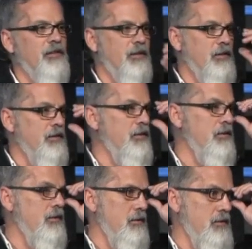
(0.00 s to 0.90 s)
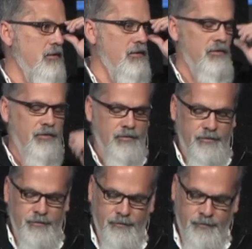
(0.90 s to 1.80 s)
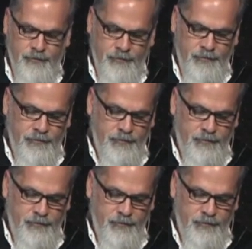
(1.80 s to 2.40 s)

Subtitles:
(no one is talking)